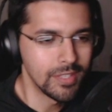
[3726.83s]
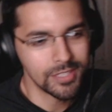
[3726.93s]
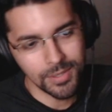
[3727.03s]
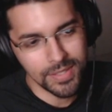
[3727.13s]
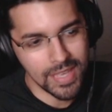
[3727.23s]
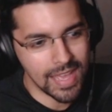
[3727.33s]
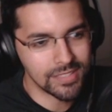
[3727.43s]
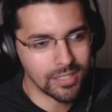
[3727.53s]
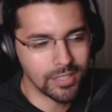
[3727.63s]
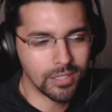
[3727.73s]
So yeah,
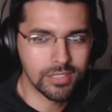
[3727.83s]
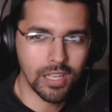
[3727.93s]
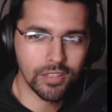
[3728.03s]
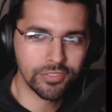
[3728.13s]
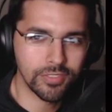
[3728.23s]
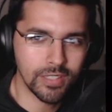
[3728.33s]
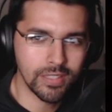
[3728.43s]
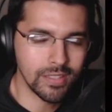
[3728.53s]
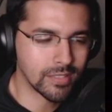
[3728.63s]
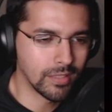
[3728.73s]
it's a little tough.
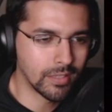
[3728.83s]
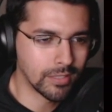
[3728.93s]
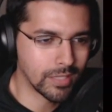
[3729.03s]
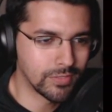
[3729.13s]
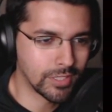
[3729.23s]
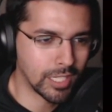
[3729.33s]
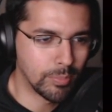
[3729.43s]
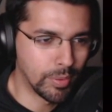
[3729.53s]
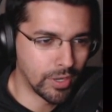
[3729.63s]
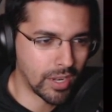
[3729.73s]
It's a little tough to kind
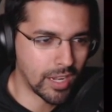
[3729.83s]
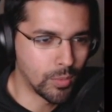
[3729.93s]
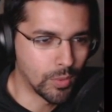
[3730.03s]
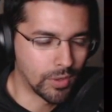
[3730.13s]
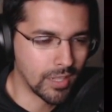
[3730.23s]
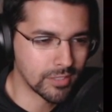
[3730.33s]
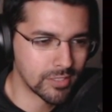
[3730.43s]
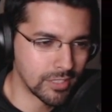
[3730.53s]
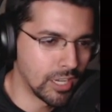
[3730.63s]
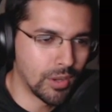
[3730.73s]
of put it anywhere
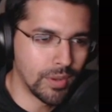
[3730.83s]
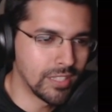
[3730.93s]
else, you know?